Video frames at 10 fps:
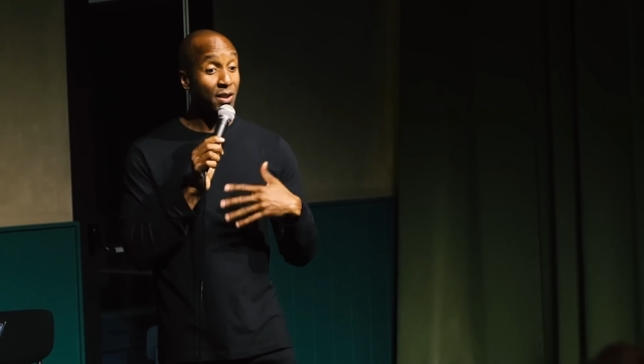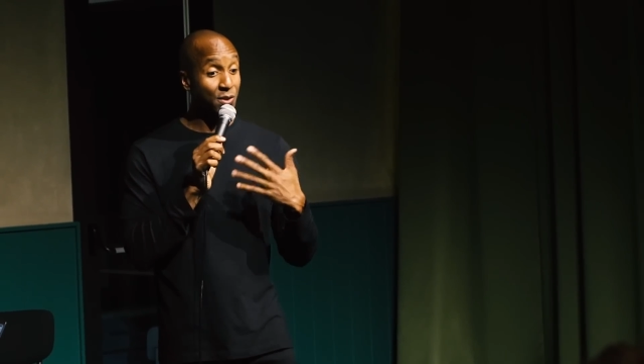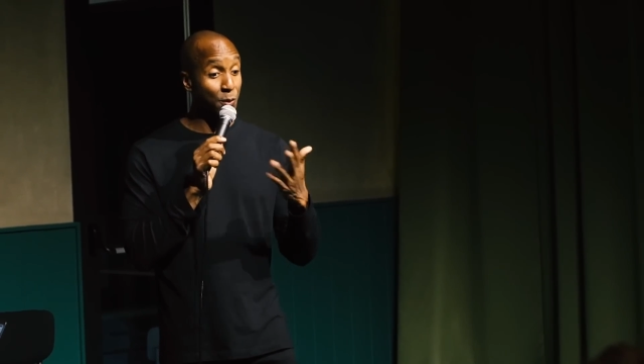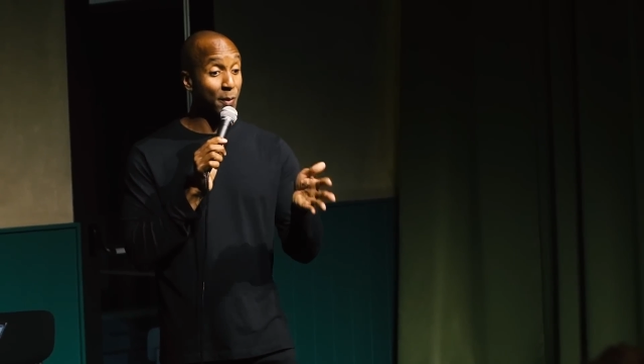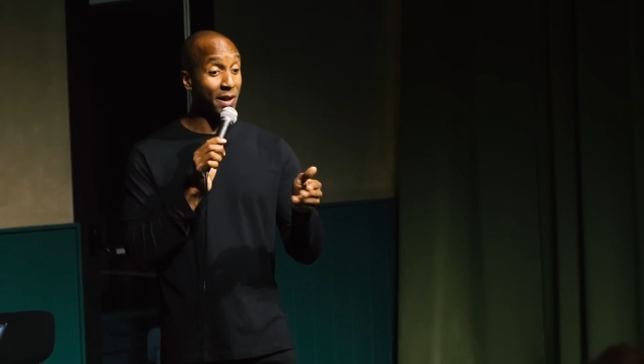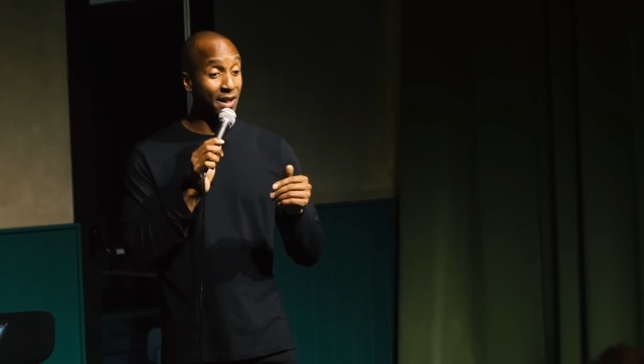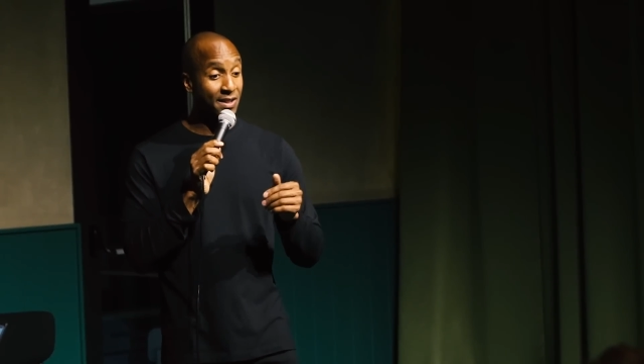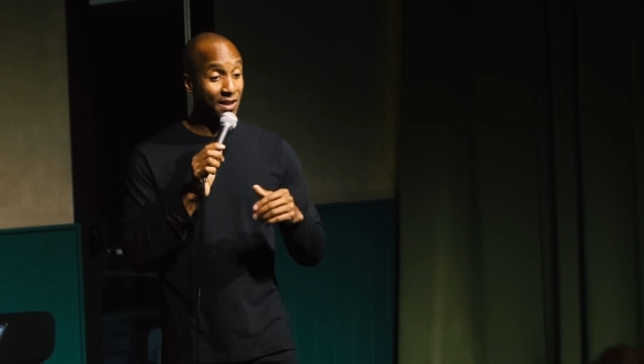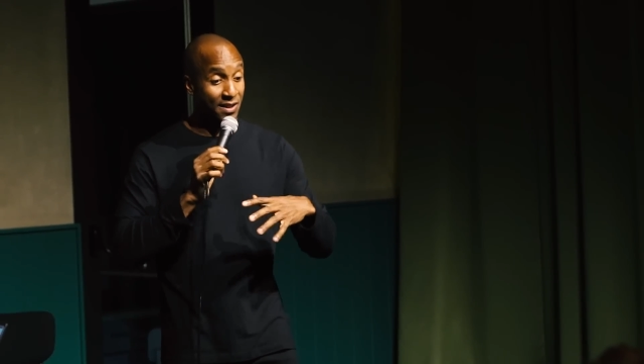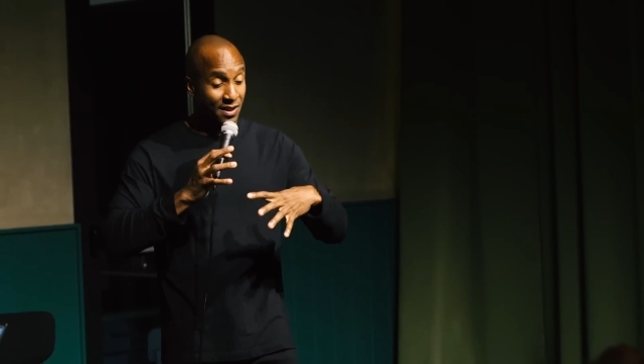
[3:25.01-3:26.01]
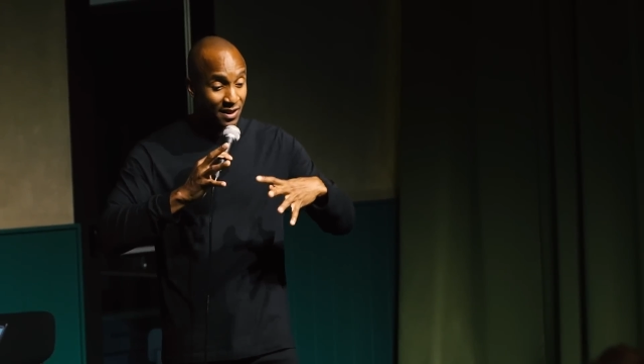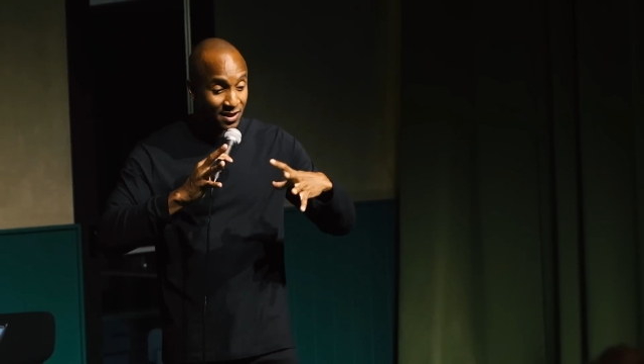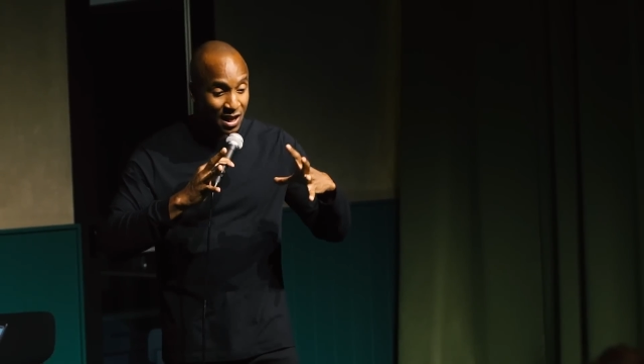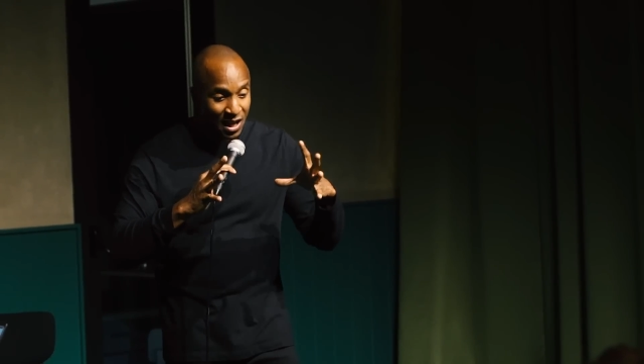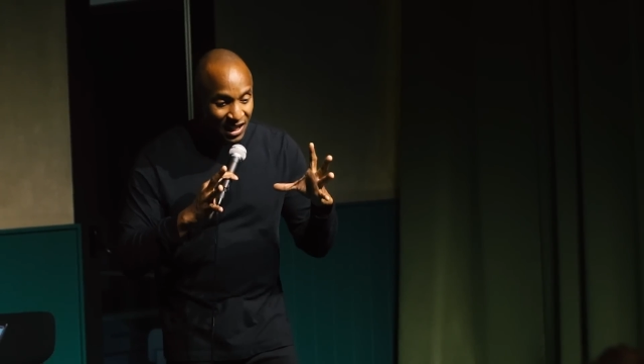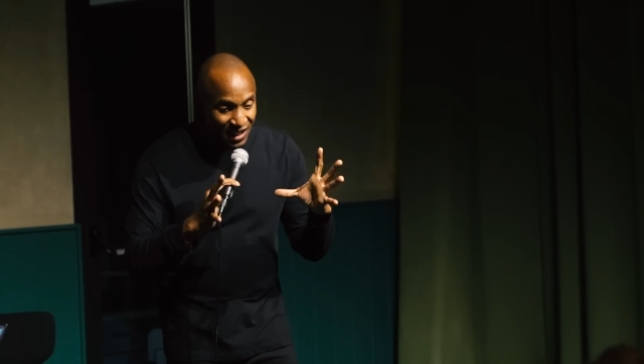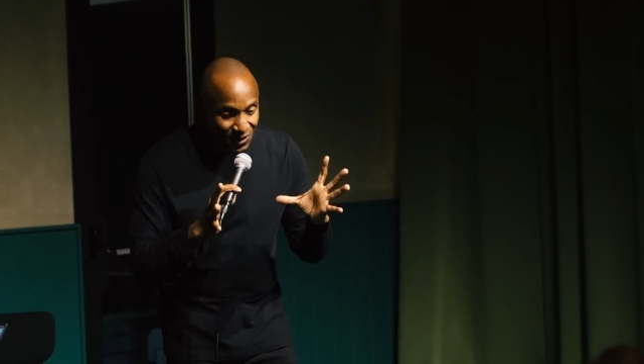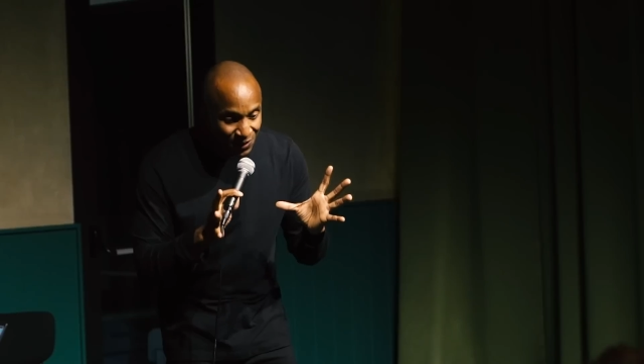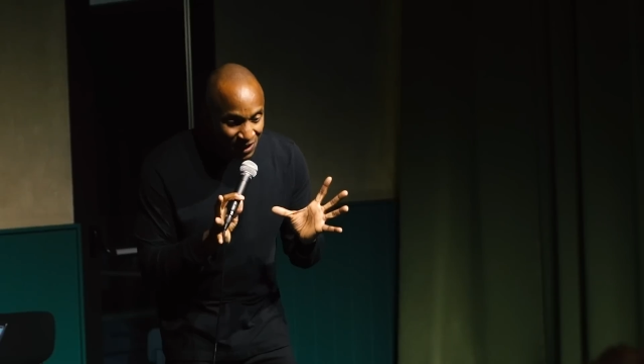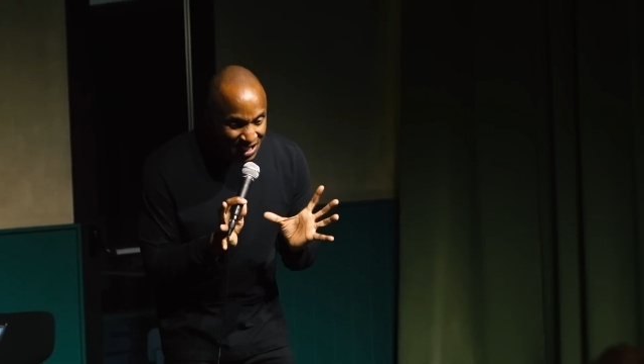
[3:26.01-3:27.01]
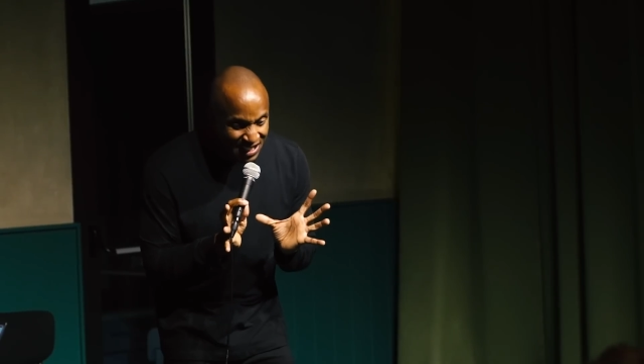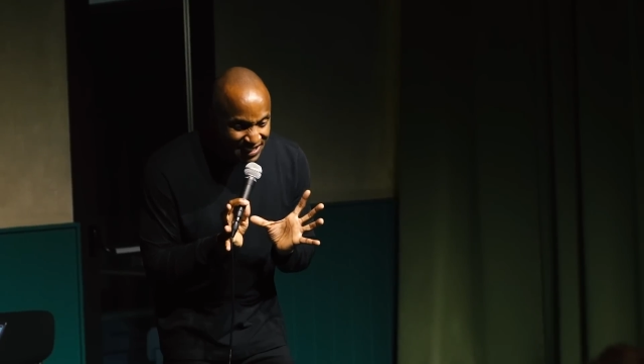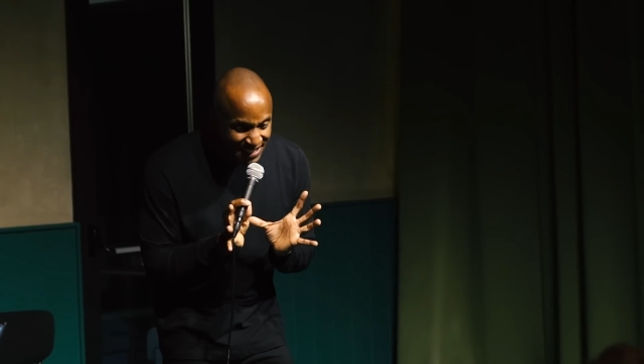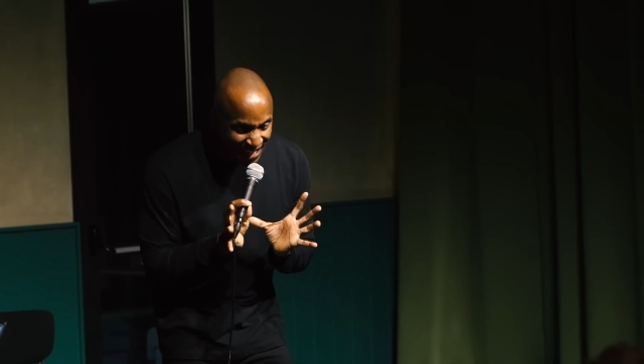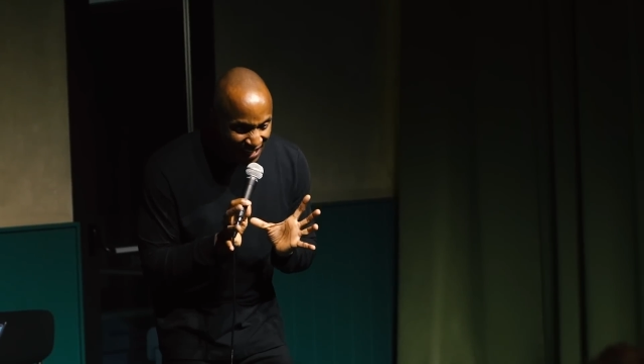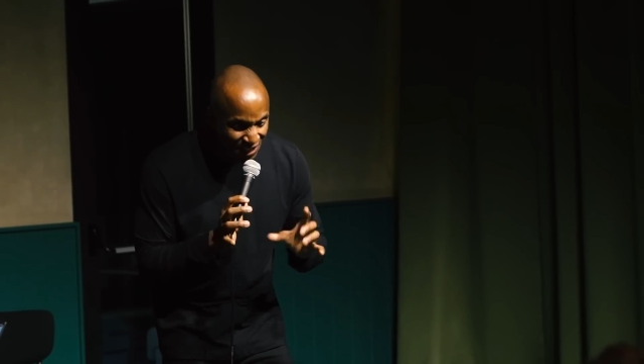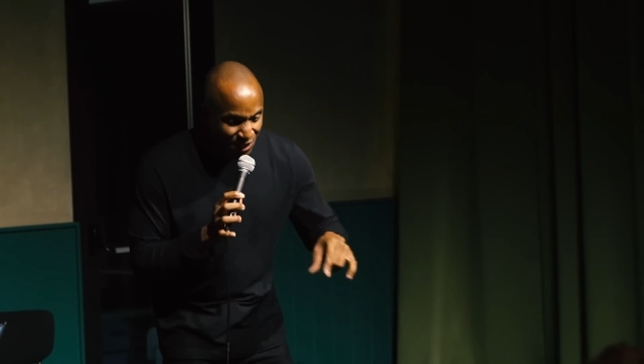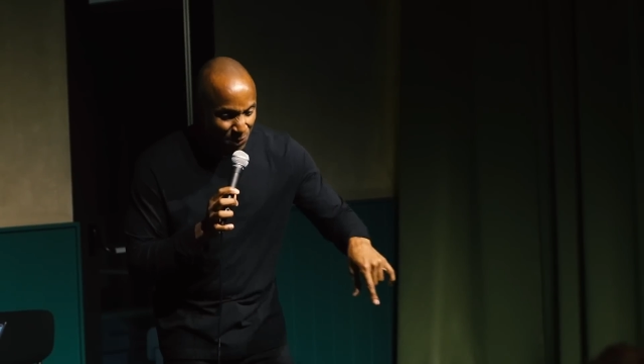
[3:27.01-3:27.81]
this woman gets onto this little stage.